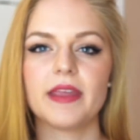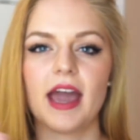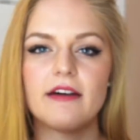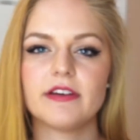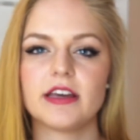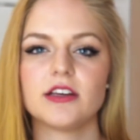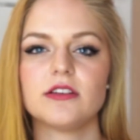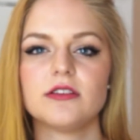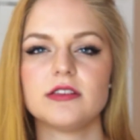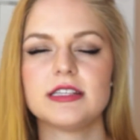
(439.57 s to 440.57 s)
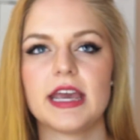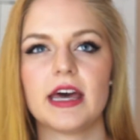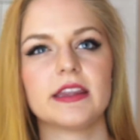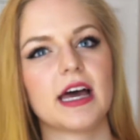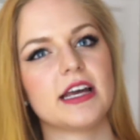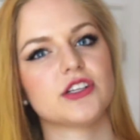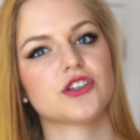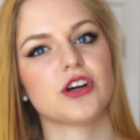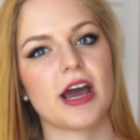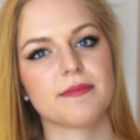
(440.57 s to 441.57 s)
having tan line
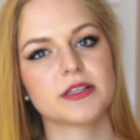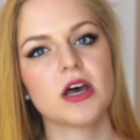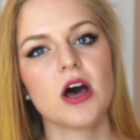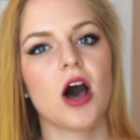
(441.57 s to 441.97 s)
straps